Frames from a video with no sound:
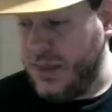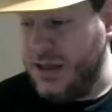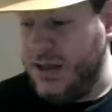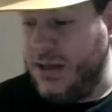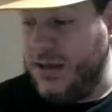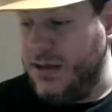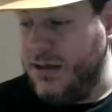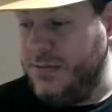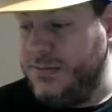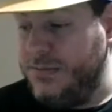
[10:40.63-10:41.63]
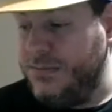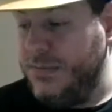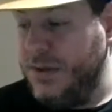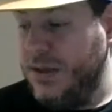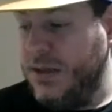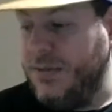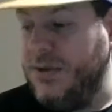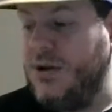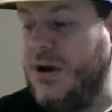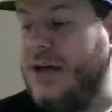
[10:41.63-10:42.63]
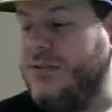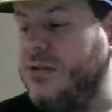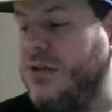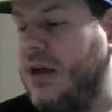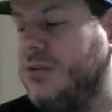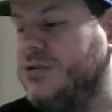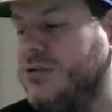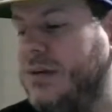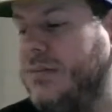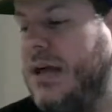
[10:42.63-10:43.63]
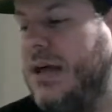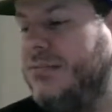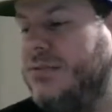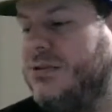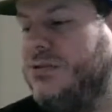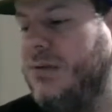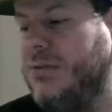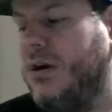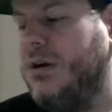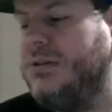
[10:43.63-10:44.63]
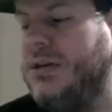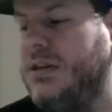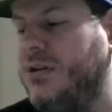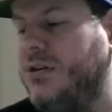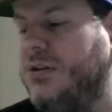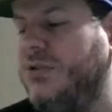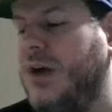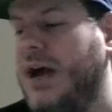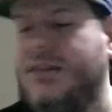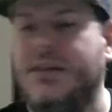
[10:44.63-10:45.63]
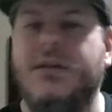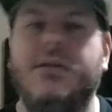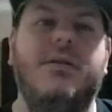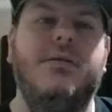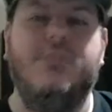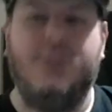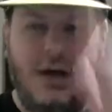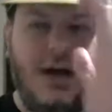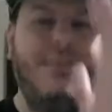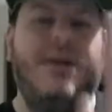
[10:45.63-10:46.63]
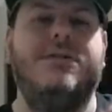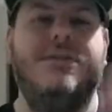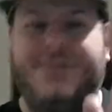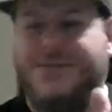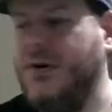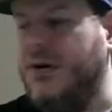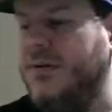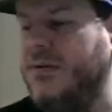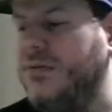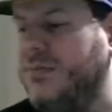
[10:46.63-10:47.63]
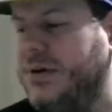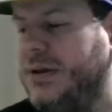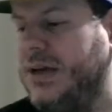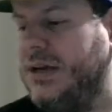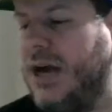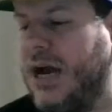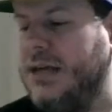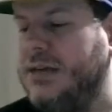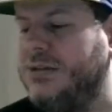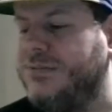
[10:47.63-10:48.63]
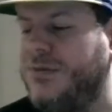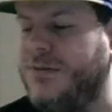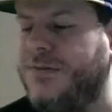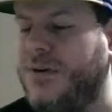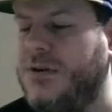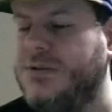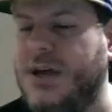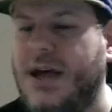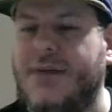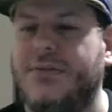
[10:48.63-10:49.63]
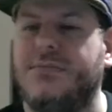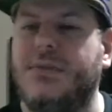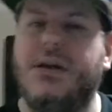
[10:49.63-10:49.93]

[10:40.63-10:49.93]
I mean, you don't have to do that on Streamlabs or StreamYards either. You got the comments in front of you, but I just prefer to have them,